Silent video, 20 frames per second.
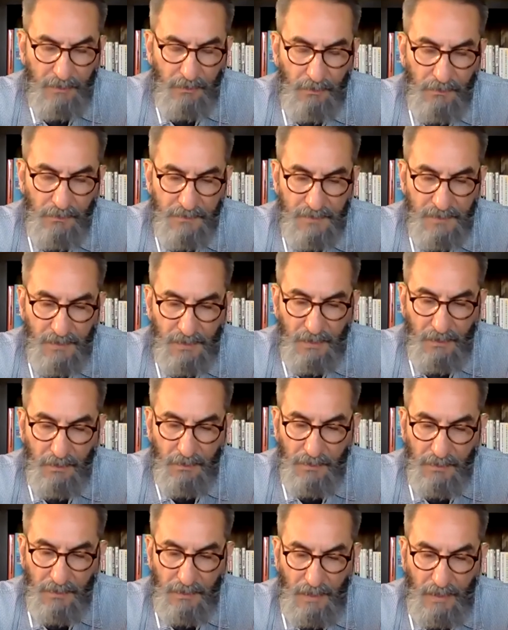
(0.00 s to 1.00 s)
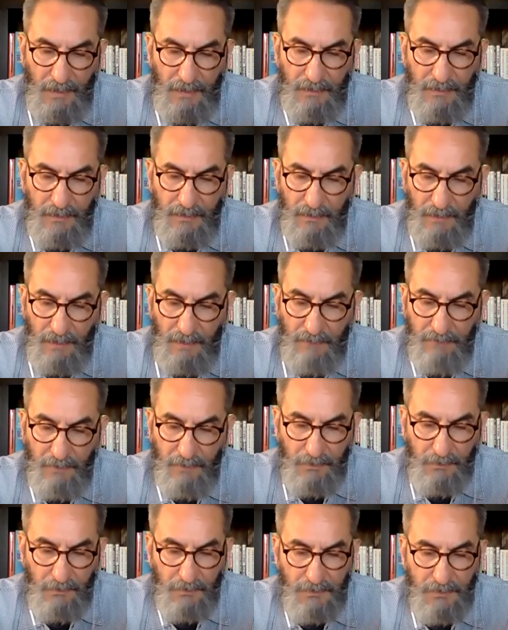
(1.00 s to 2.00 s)
holes sucking all the light and life
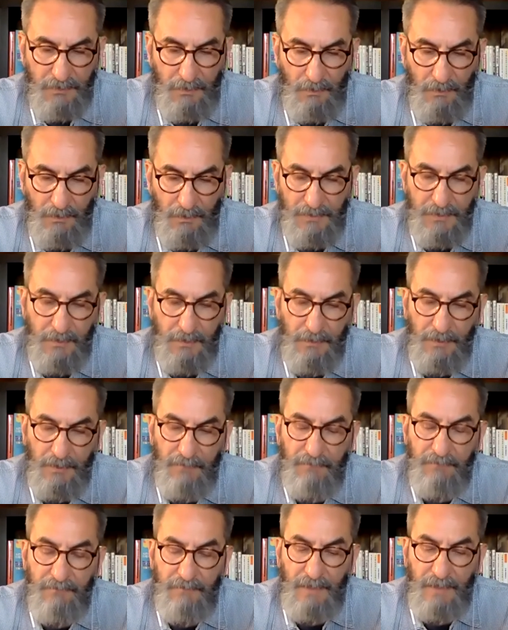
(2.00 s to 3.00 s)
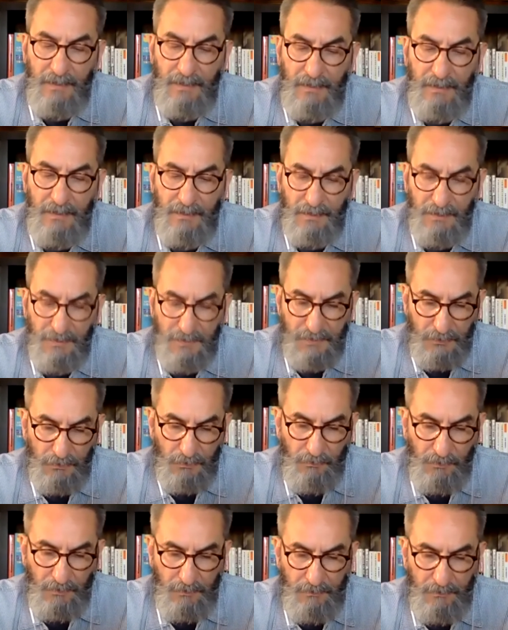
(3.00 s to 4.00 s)
out of your soul until they finally
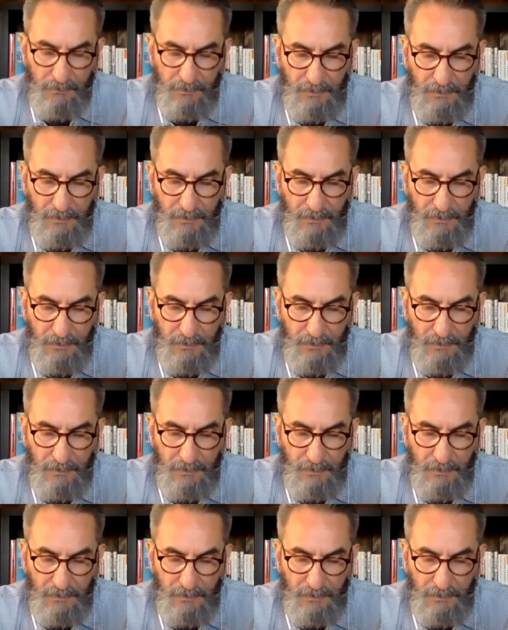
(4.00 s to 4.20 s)
consume you,